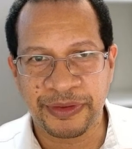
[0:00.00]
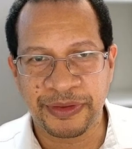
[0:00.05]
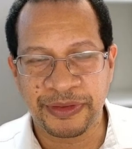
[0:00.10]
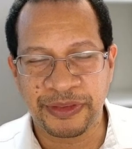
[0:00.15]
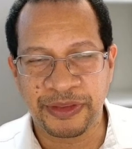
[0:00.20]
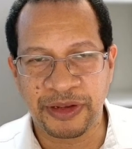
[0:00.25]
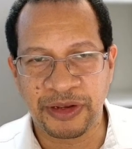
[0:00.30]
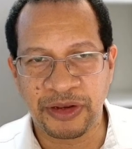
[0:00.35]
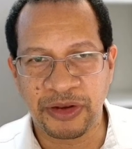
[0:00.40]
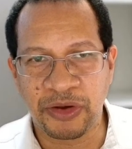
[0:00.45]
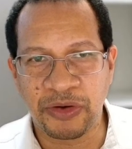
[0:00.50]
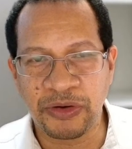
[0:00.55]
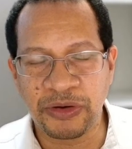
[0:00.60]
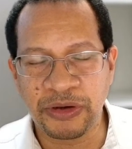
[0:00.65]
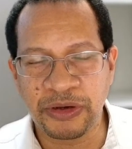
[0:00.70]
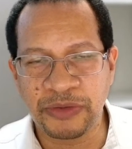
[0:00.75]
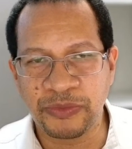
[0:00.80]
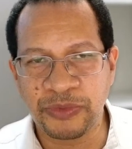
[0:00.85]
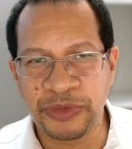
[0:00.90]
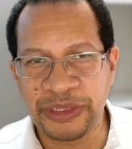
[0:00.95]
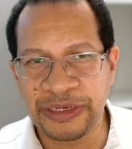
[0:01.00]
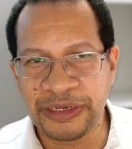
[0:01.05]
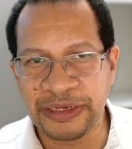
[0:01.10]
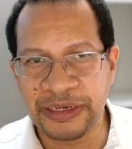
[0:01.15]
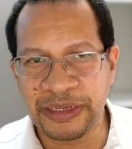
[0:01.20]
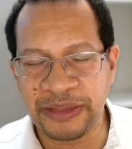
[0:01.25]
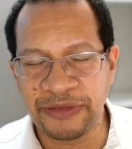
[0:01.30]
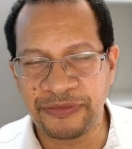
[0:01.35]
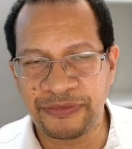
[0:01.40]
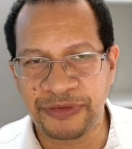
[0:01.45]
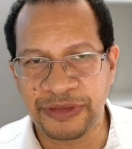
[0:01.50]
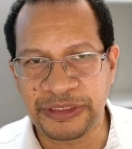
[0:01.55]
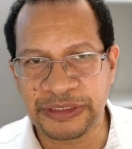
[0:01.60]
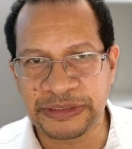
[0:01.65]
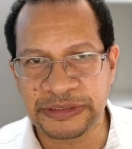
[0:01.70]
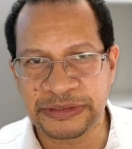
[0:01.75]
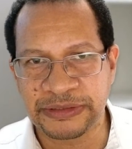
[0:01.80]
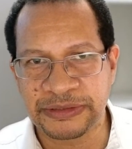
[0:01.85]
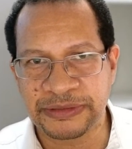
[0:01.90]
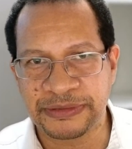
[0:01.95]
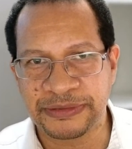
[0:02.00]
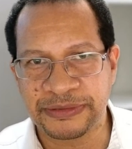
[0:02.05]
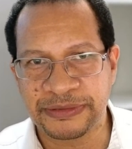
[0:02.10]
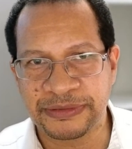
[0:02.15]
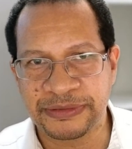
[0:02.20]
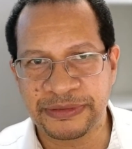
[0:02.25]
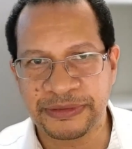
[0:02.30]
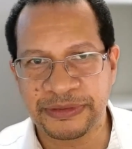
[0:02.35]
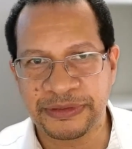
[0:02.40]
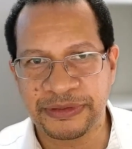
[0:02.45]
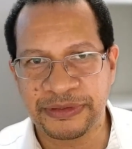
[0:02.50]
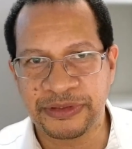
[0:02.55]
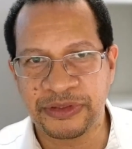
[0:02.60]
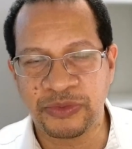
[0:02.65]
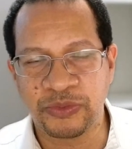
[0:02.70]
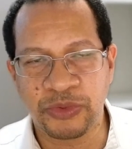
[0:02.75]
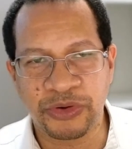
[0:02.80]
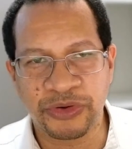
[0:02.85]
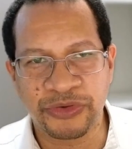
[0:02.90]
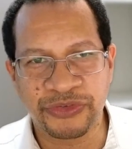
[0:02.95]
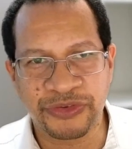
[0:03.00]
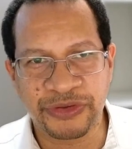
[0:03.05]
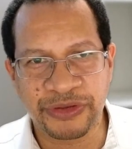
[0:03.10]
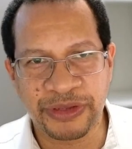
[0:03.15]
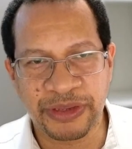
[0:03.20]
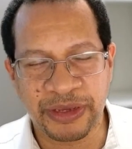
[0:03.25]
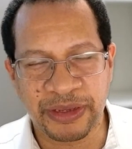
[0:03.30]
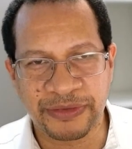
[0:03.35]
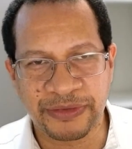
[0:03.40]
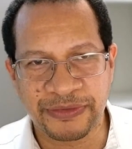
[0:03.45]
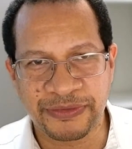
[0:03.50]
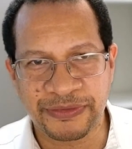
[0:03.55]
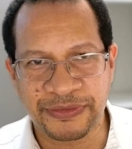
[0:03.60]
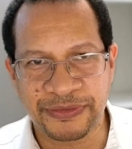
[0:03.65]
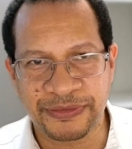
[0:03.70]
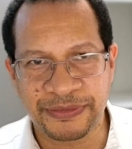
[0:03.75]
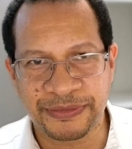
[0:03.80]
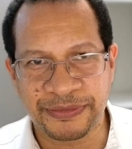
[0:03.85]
the longer we leave it, the worse it gets.